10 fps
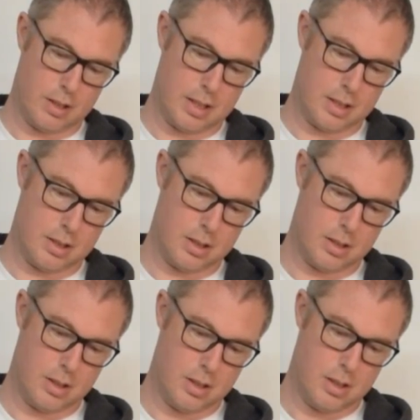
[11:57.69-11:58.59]
that
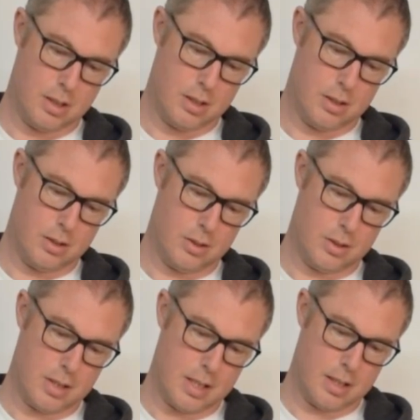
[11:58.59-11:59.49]

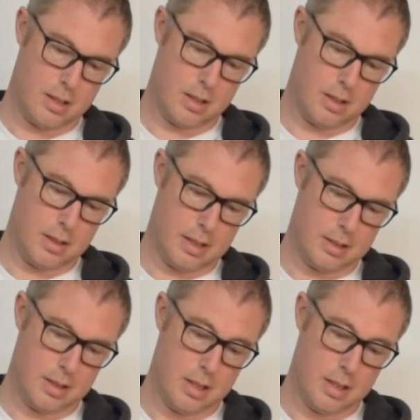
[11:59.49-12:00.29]
onto there like that.